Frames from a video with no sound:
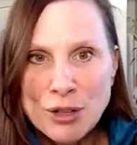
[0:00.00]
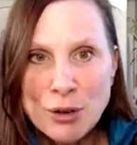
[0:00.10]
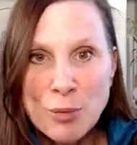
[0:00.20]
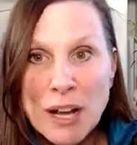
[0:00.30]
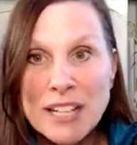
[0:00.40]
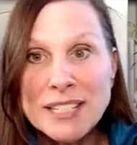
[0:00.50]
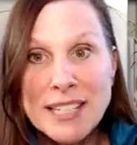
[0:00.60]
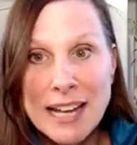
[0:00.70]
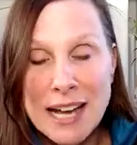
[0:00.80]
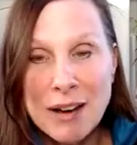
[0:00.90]
you're run
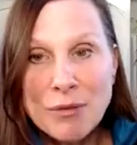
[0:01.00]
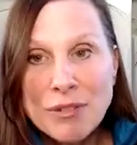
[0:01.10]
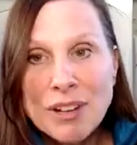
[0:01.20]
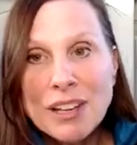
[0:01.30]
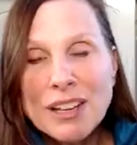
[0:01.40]
down,